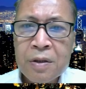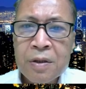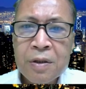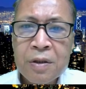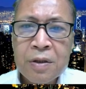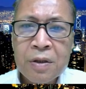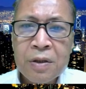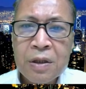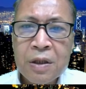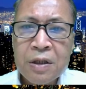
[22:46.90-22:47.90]
So
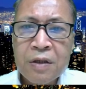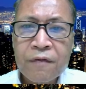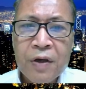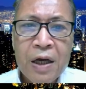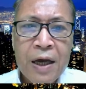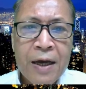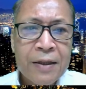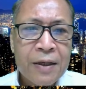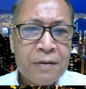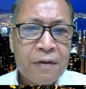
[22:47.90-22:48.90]
there's fresh air duct
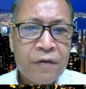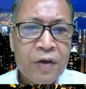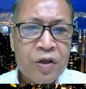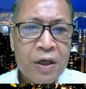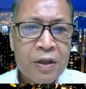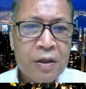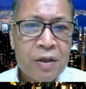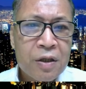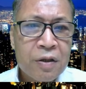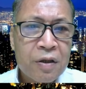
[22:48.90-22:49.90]

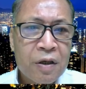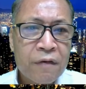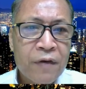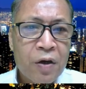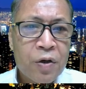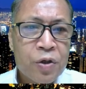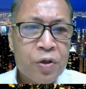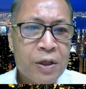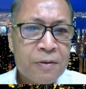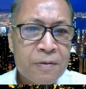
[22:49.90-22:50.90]
into the fan coil unit.
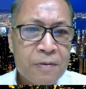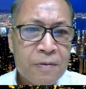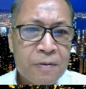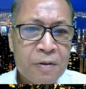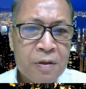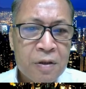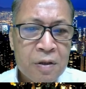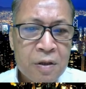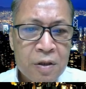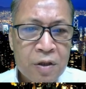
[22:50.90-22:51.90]

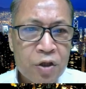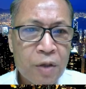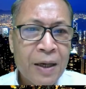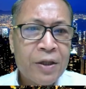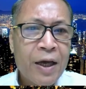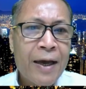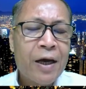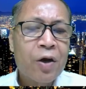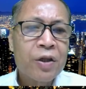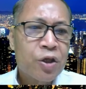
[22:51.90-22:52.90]
You supply the air
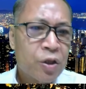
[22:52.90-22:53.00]
conditioner.